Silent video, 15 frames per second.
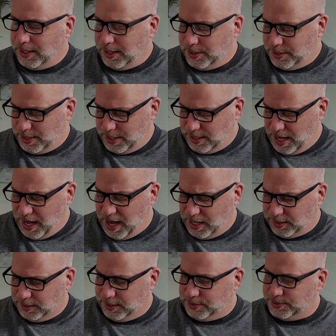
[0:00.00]
In
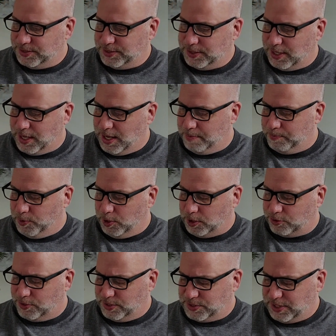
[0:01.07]
Collins'
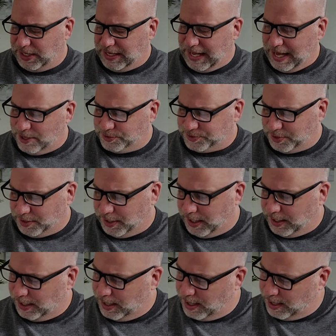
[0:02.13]
book, Christian
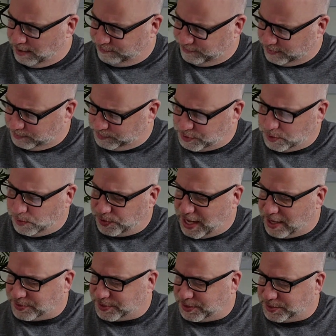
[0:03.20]
Counseling, from
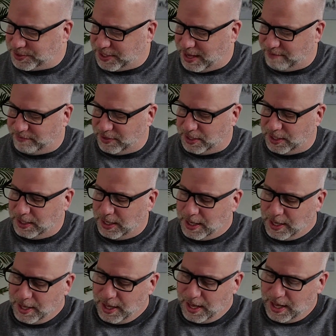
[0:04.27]
2007,
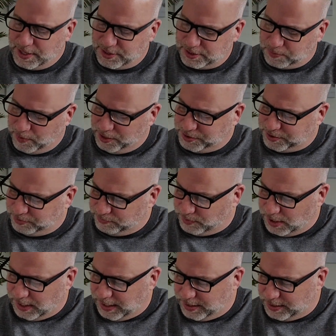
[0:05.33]
I just wanted to
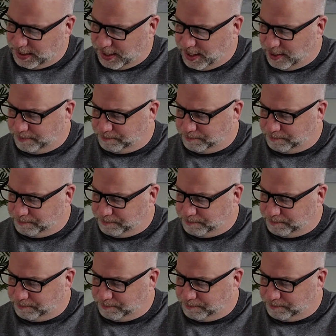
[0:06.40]
read,